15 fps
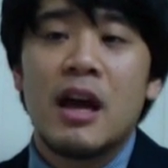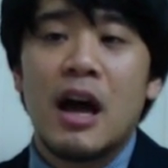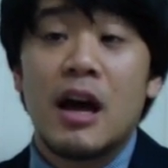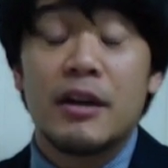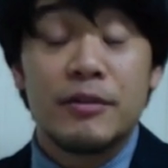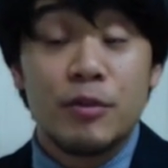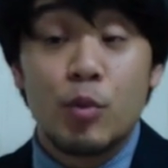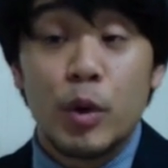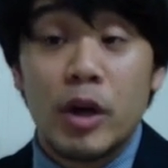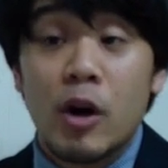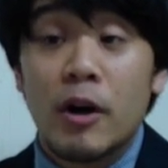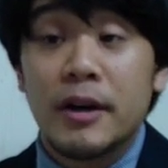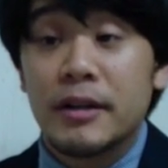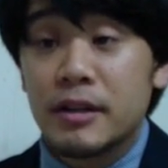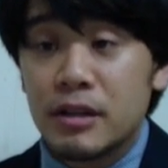if we
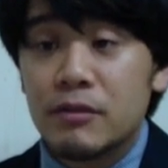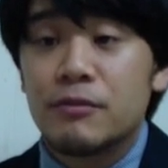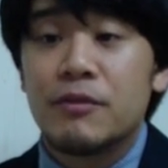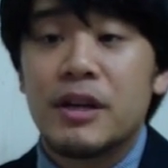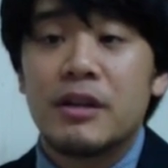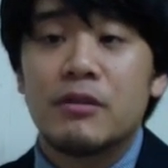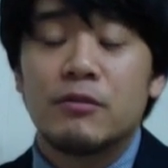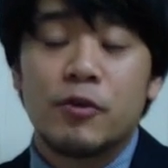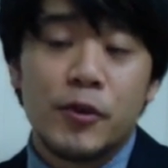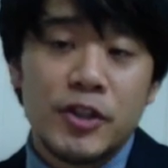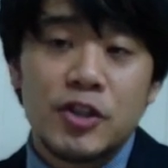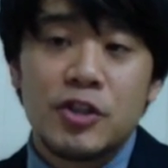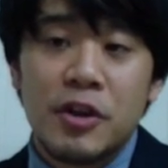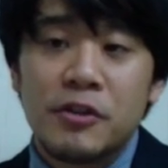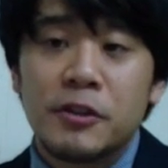are a good fit for
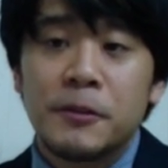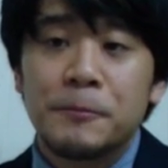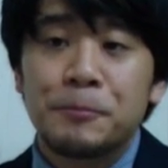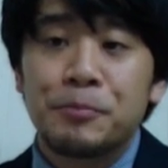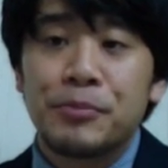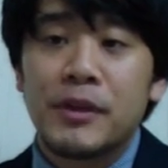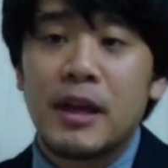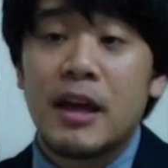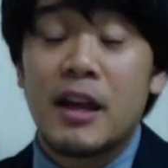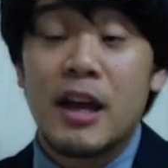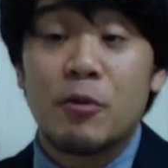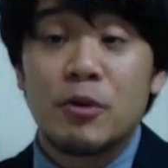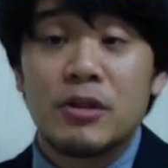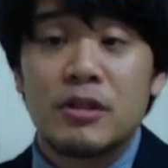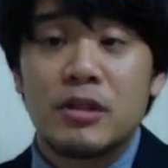each other? And I want